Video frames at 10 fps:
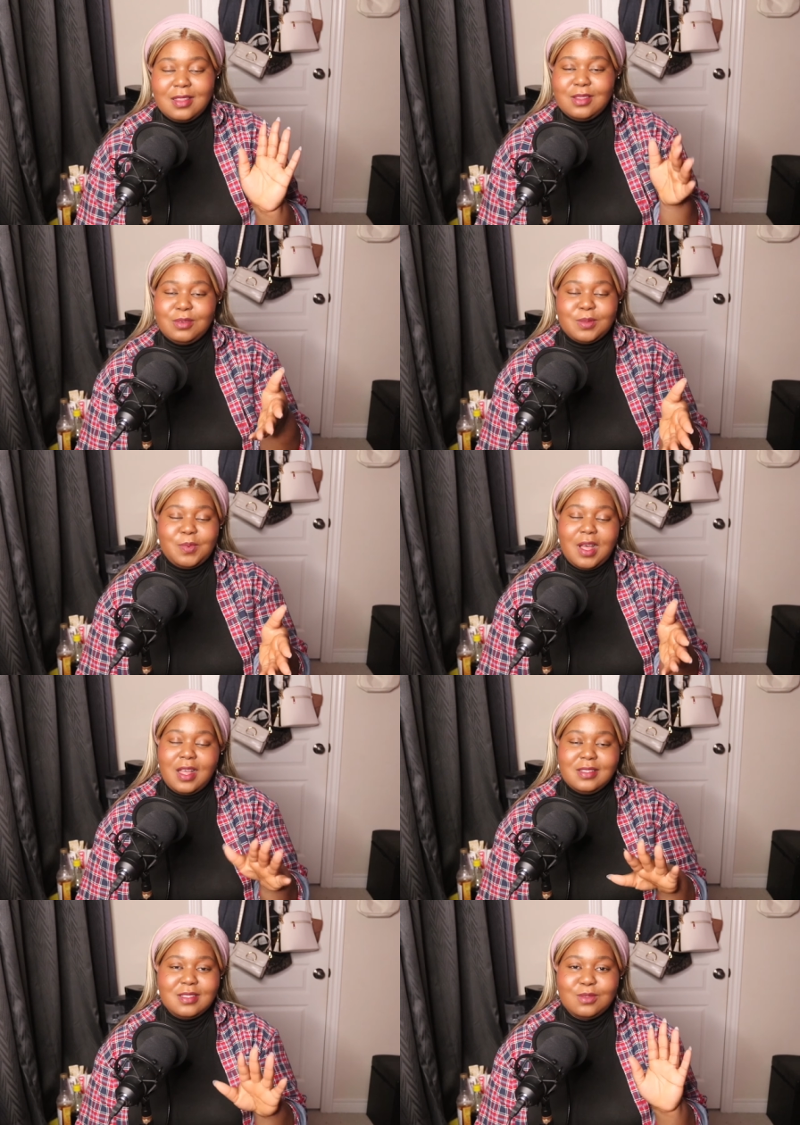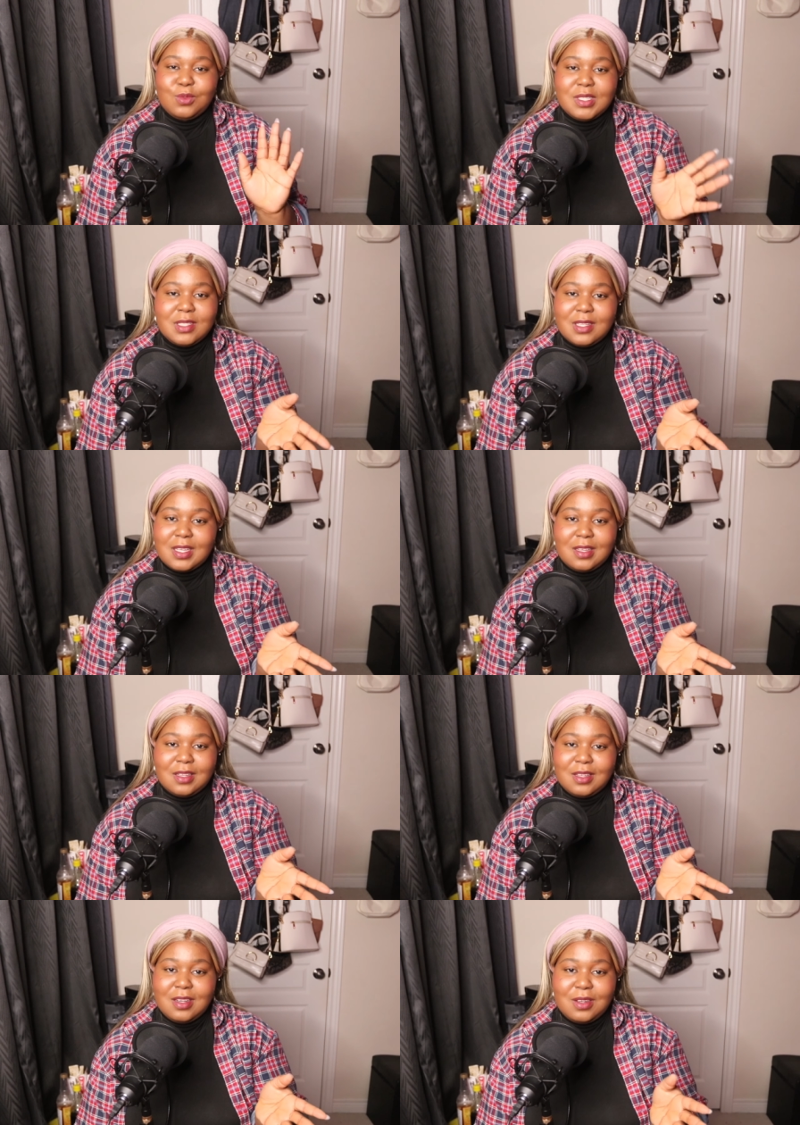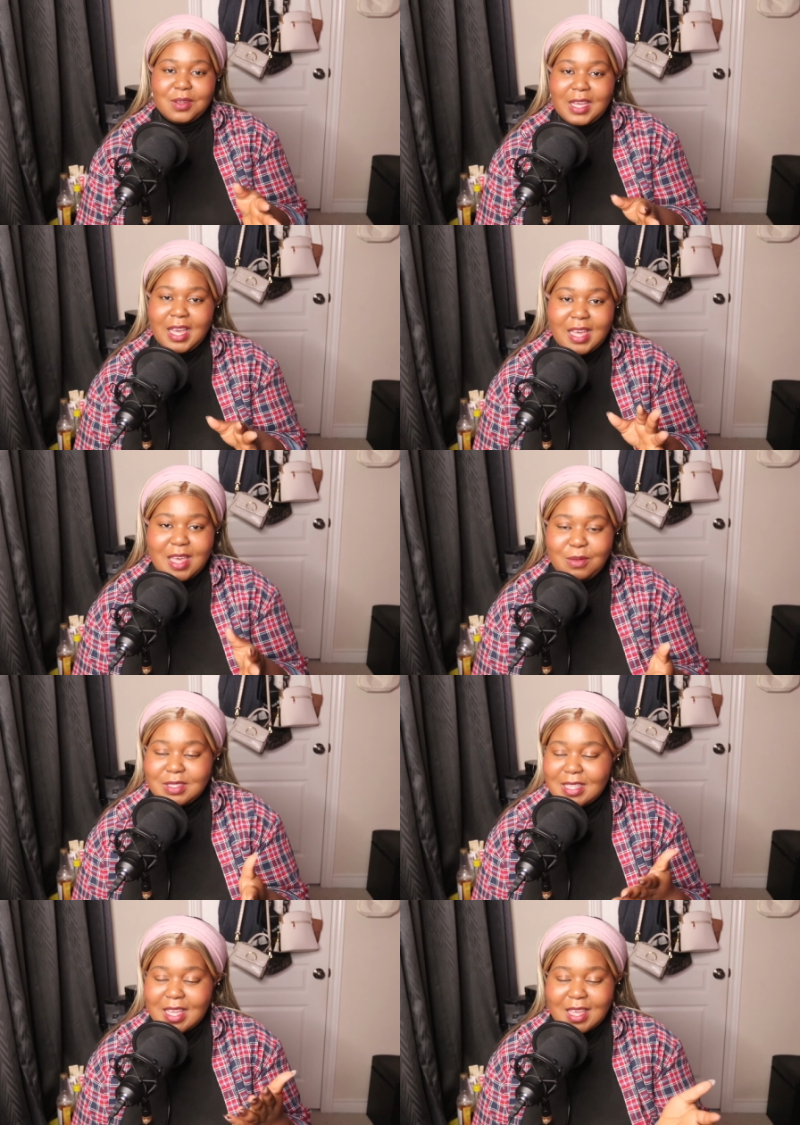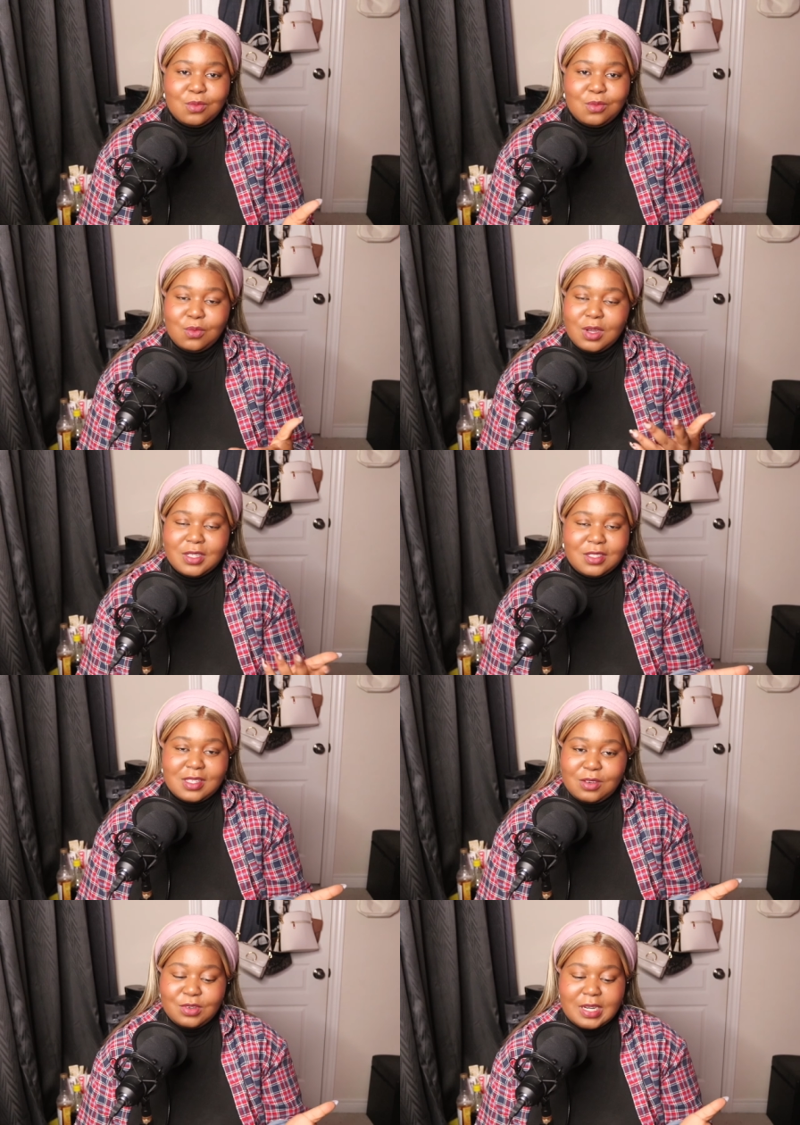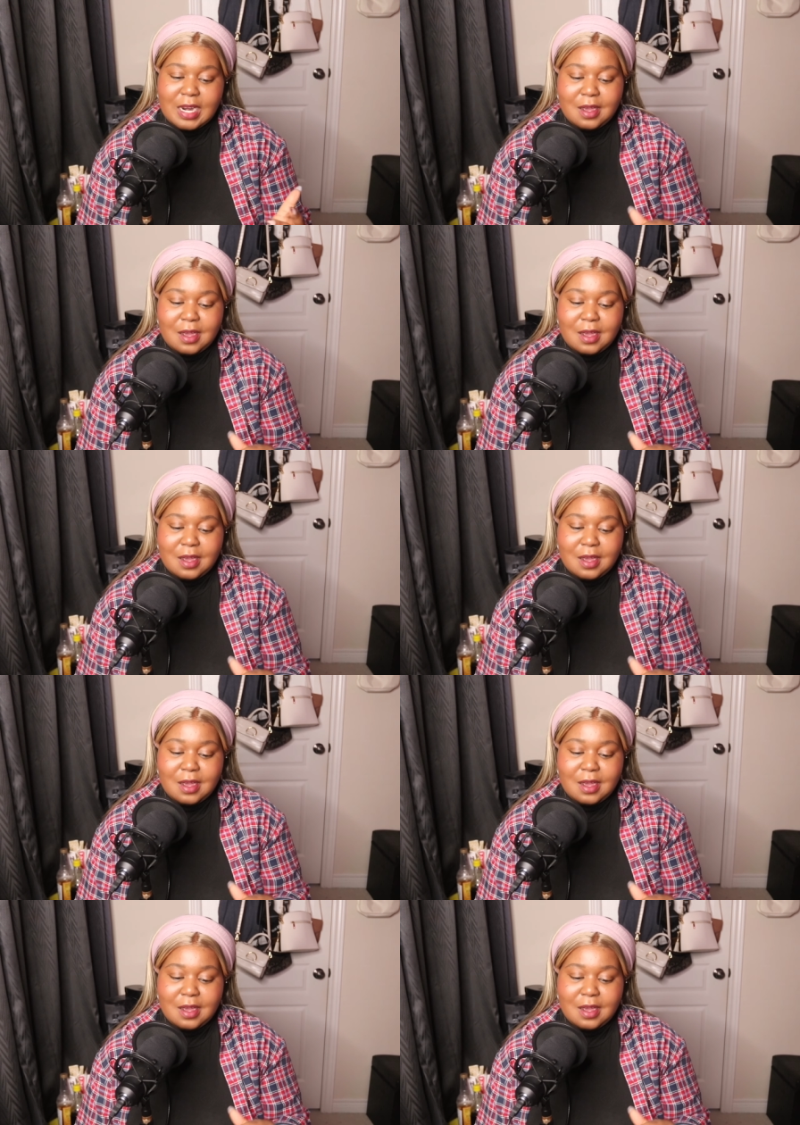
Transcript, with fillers: The response wasn't looking good, okay? It was like, what are you saying right